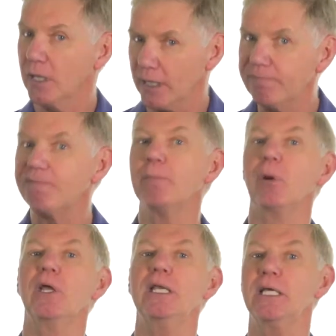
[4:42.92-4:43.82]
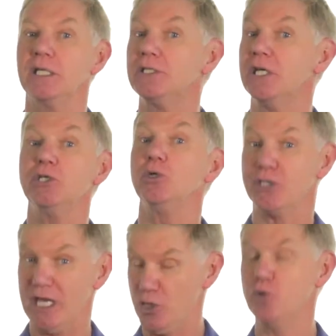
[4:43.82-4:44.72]
If the bleeding
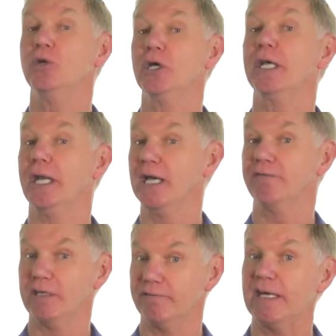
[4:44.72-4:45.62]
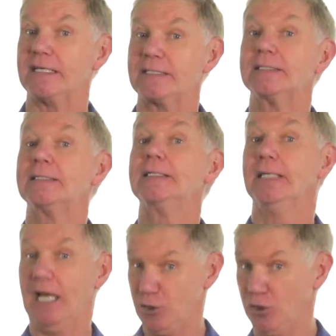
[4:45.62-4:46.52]
continues, then you need an avian vet,
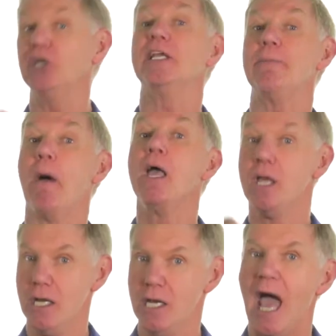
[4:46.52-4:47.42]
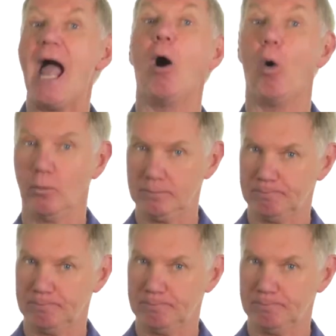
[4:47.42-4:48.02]
and you need him now.